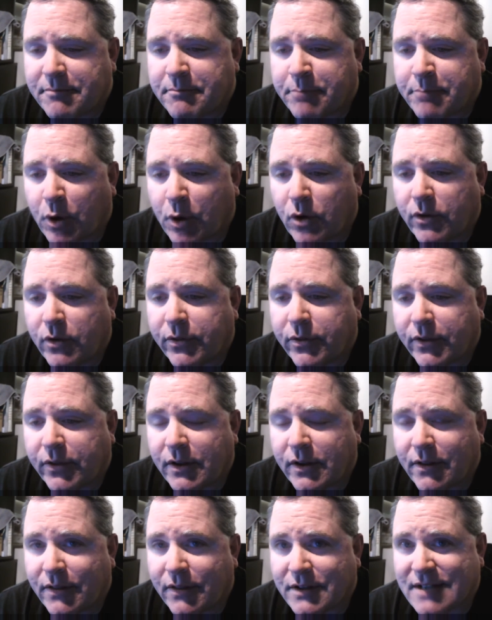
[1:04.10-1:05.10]
both
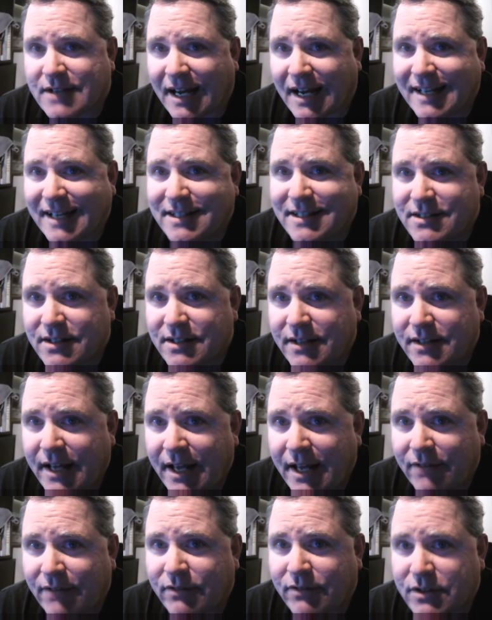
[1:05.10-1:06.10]
the signs in the
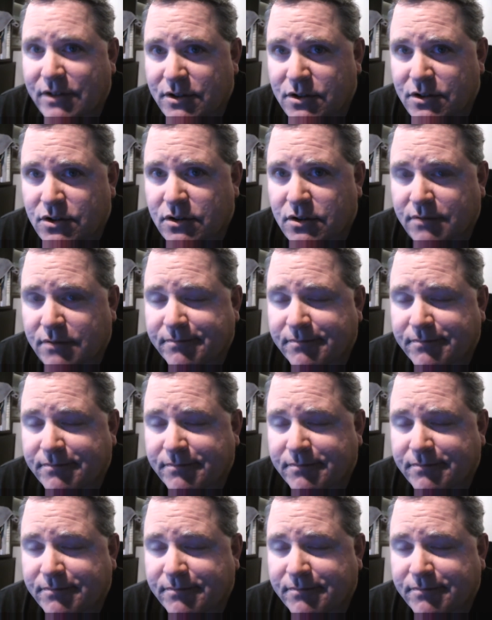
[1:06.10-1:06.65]
heavens